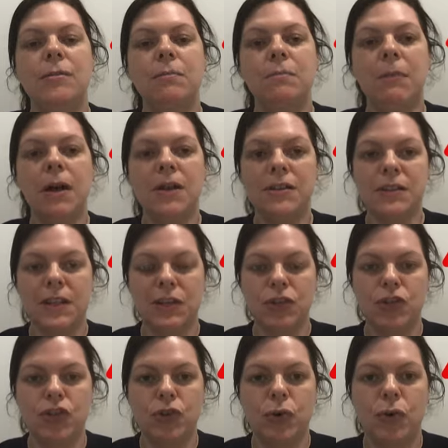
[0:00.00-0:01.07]
must
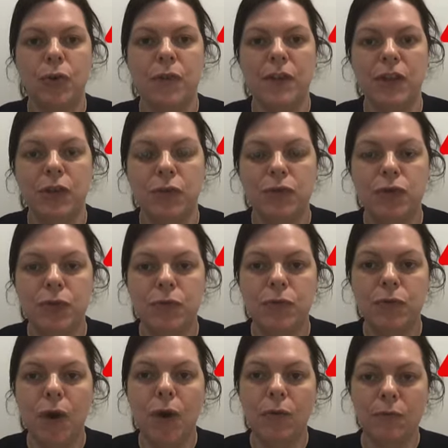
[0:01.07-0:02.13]
ensure that you do
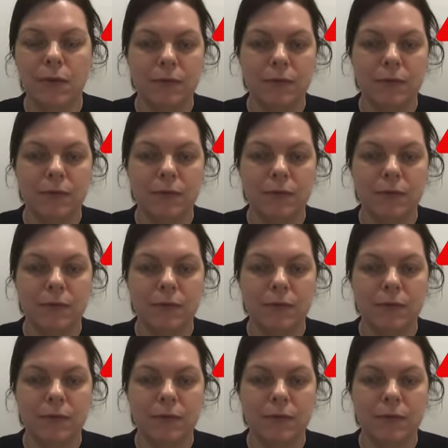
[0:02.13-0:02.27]
not